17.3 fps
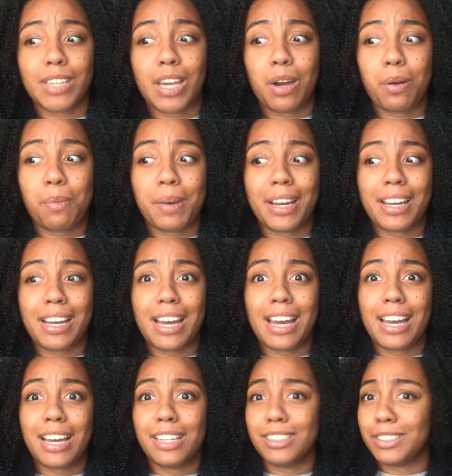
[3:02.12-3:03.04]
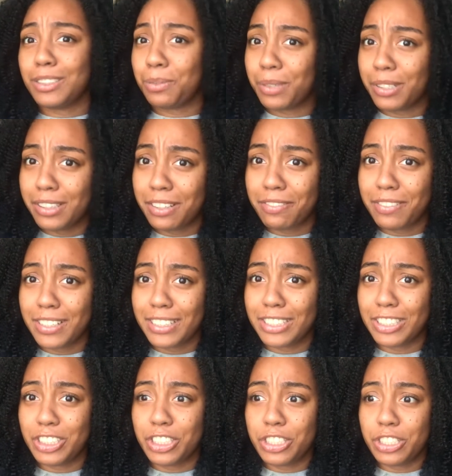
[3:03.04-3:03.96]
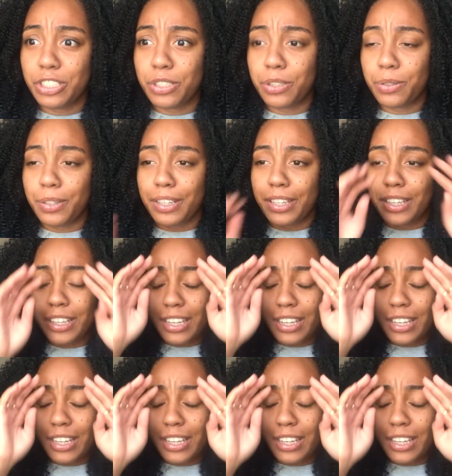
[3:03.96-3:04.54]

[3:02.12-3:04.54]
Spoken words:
oh my gosh, what the fuck is she doing?